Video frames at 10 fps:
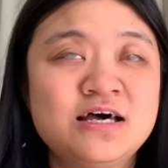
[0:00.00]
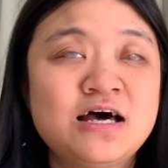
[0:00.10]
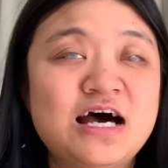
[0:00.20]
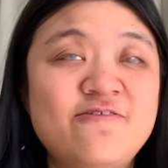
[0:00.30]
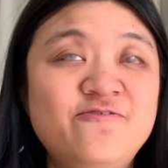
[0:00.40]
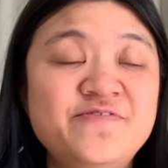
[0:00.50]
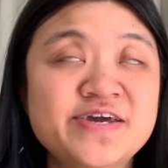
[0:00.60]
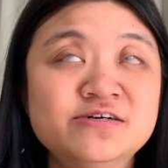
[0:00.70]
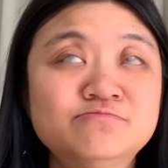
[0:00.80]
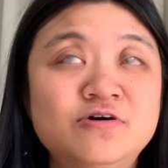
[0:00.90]
I
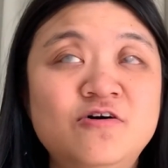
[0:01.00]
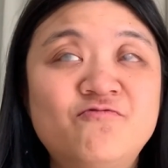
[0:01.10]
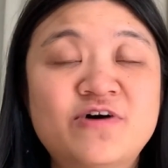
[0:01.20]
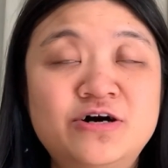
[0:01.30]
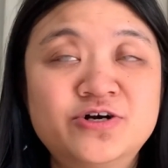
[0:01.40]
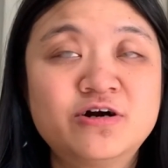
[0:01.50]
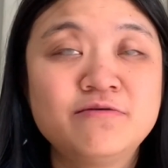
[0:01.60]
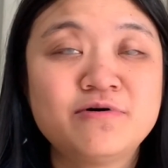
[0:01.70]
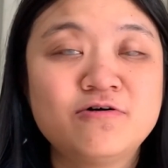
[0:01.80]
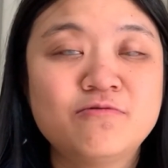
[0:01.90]
feel more
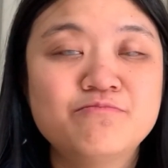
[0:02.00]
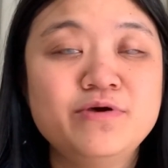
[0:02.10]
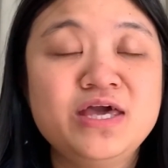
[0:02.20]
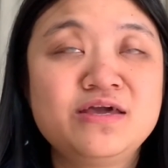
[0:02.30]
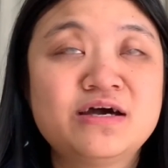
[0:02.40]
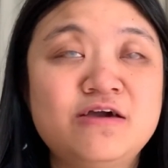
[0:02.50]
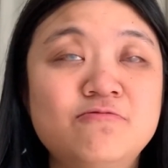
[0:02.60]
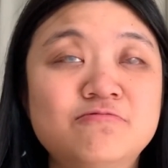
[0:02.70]
vulnerable being a